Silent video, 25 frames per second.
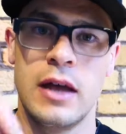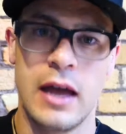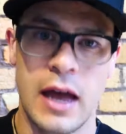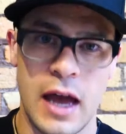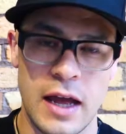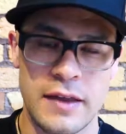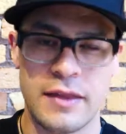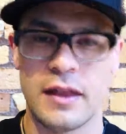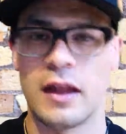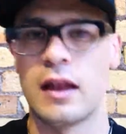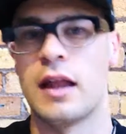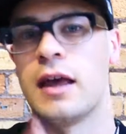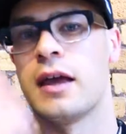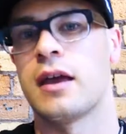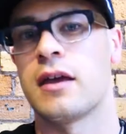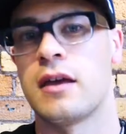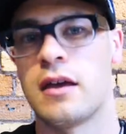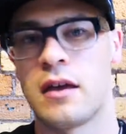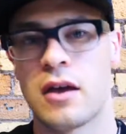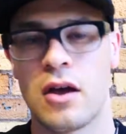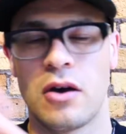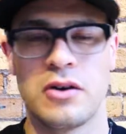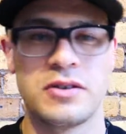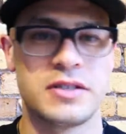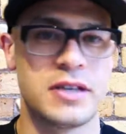Hit the link,
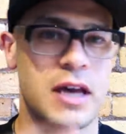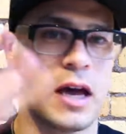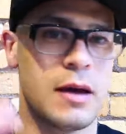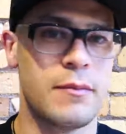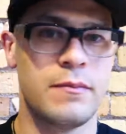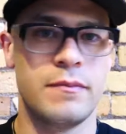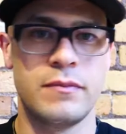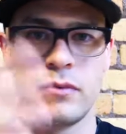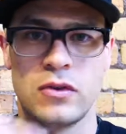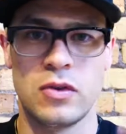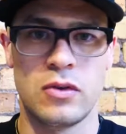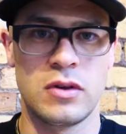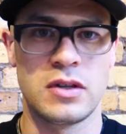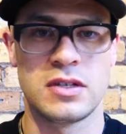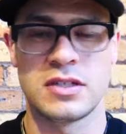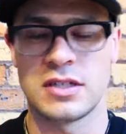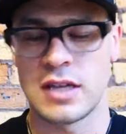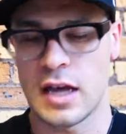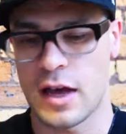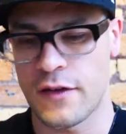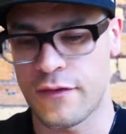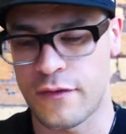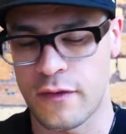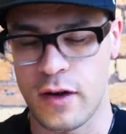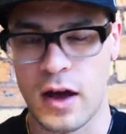it goes up, do all the
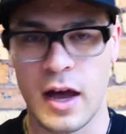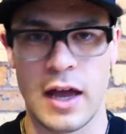stuff.